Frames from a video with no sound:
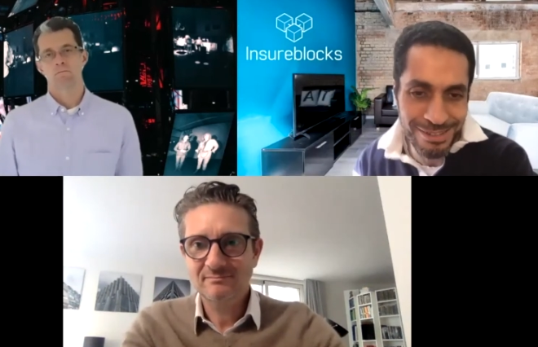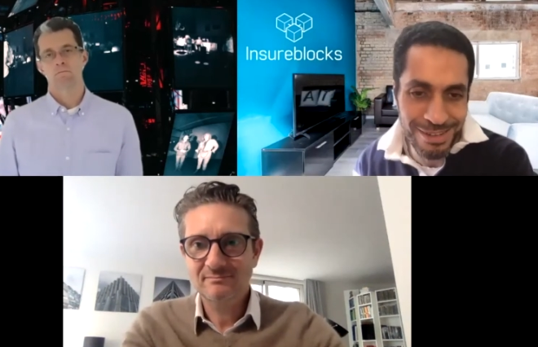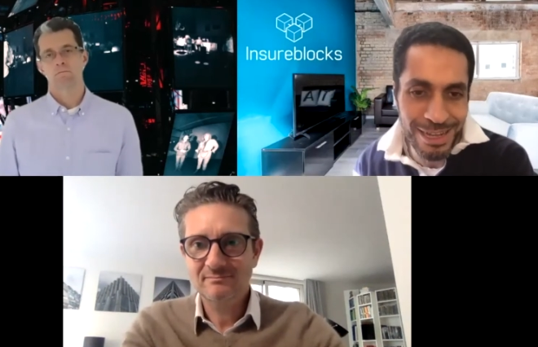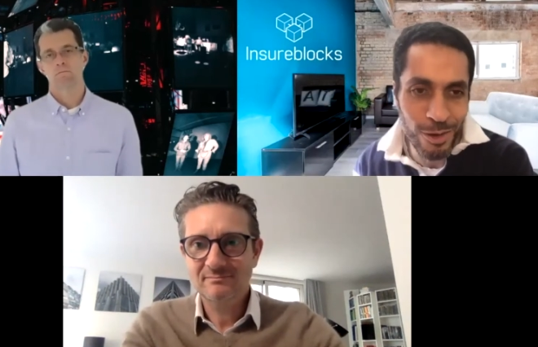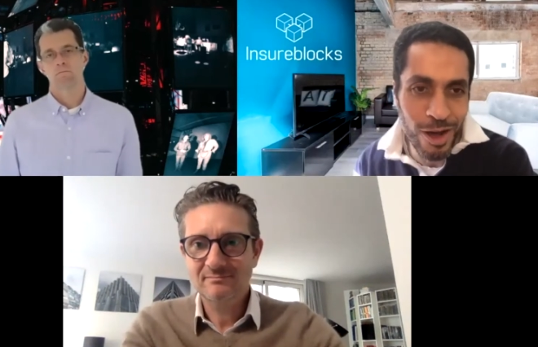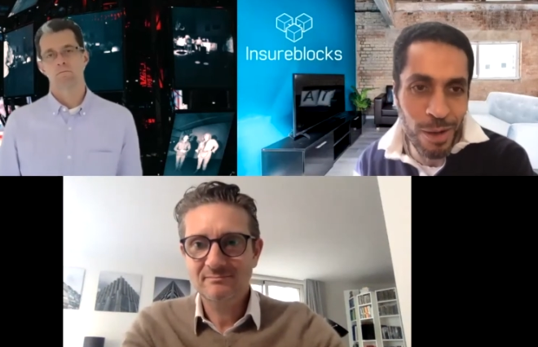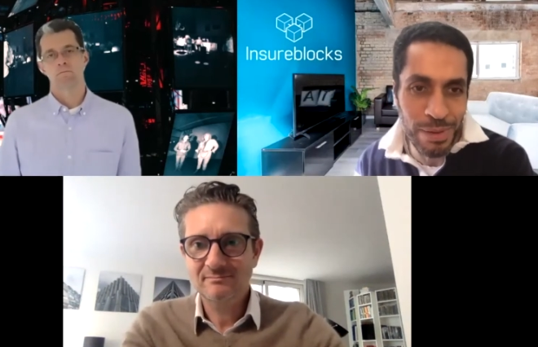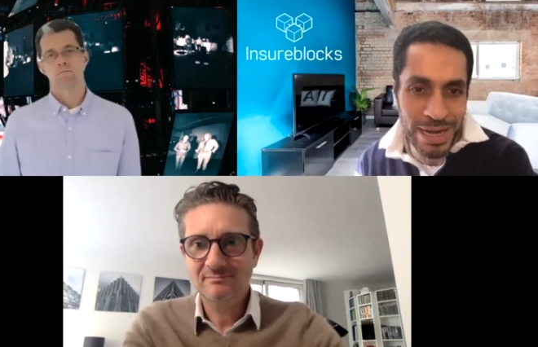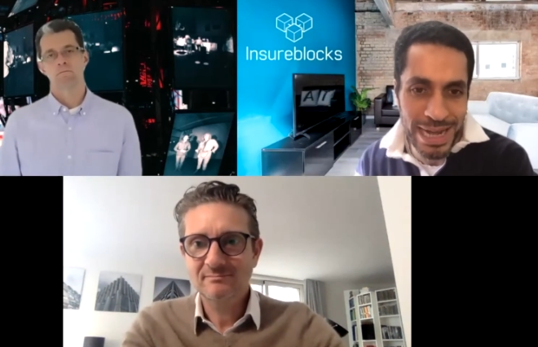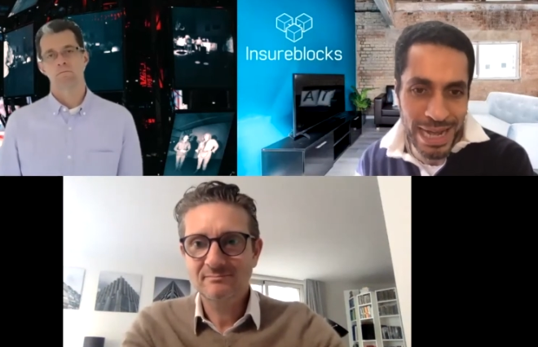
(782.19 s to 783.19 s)
Speaker 1: that go up and
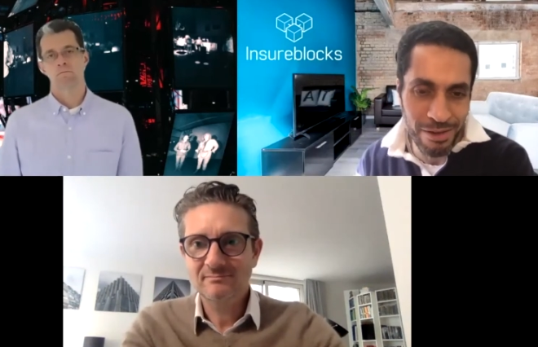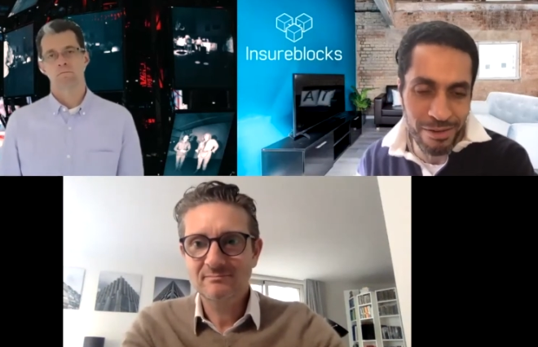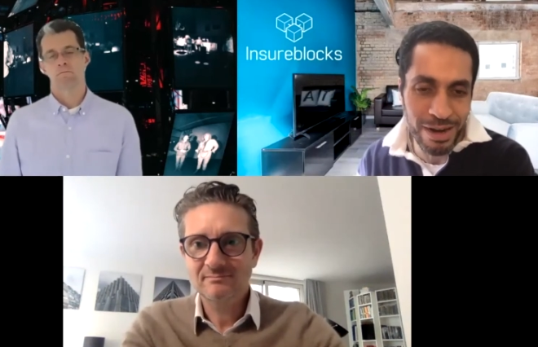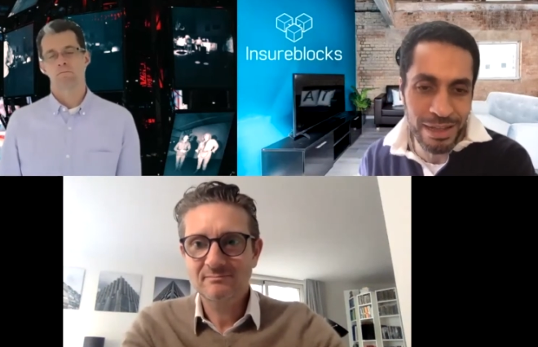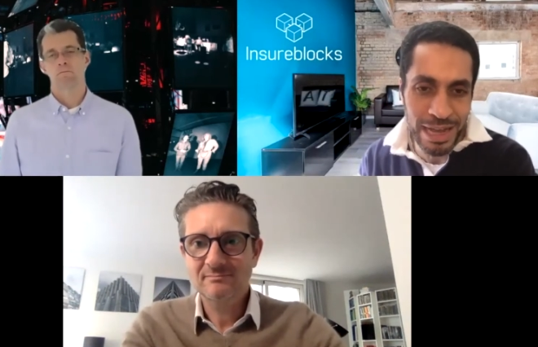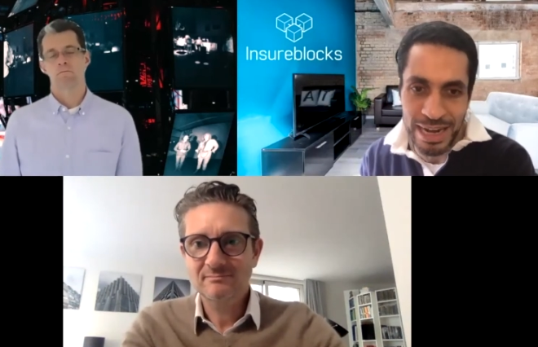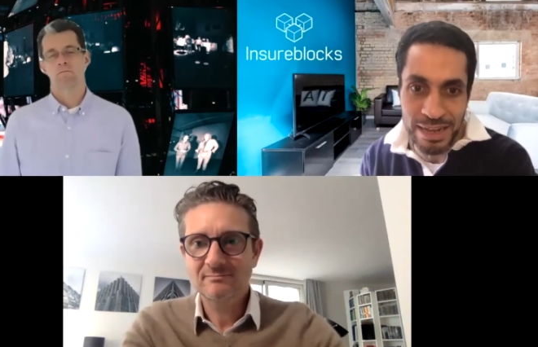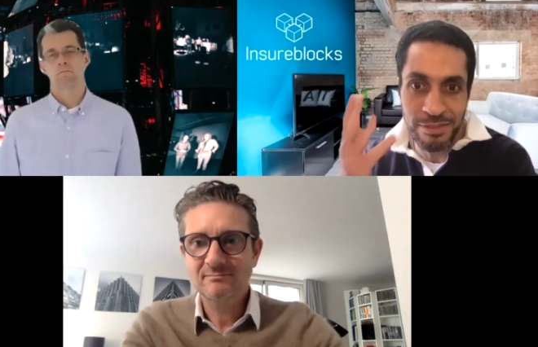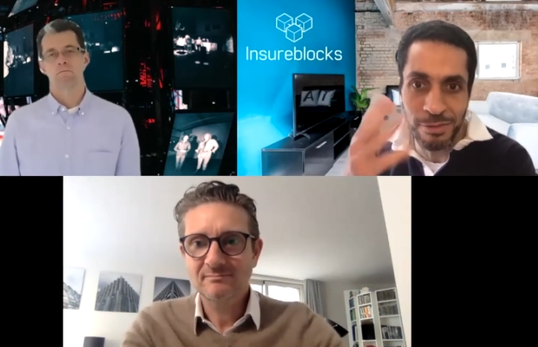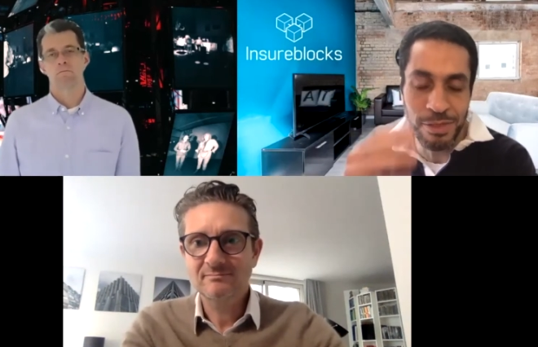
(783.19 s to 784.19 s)
down, right? And I
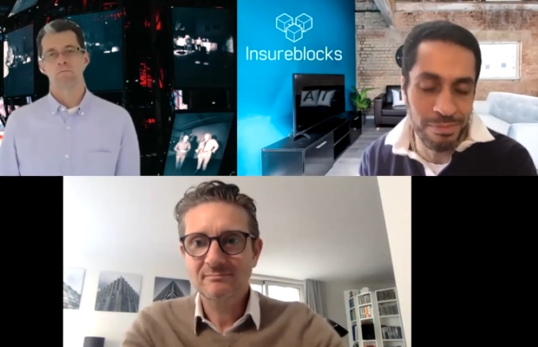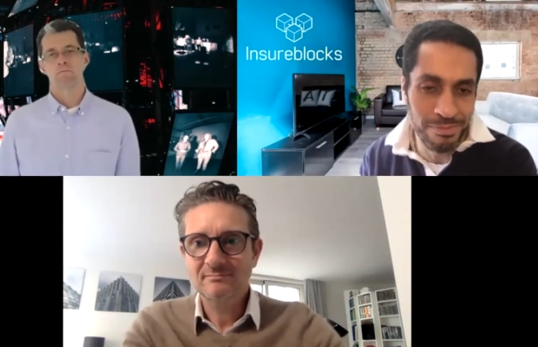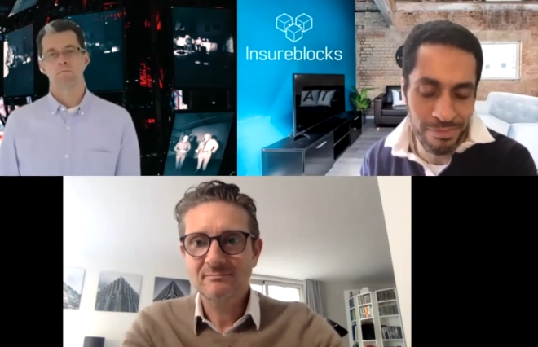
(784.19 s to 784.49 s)
sue them.